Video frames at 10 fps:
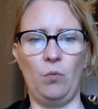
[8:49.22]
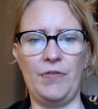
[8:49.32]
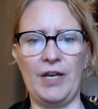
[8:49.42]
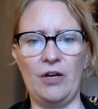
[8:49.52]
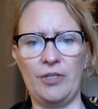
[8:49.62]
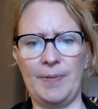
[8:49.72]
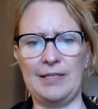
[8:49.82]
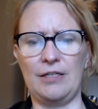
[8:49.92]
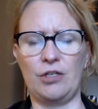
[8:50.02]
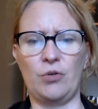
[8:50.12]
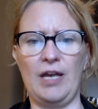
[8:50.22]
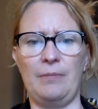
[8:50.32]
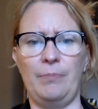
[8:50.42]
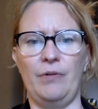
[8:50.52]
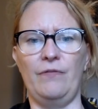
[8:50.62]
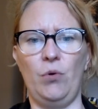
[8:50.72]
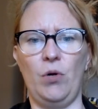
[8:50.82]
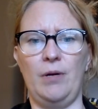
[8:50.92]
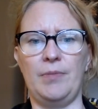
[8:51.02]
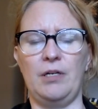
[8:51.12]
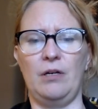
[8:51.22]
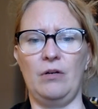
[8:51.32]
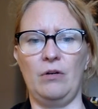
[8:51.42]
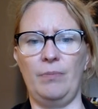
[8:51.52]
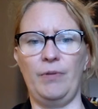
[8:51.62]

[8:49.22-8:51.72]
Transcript: the aerospace industry had performed and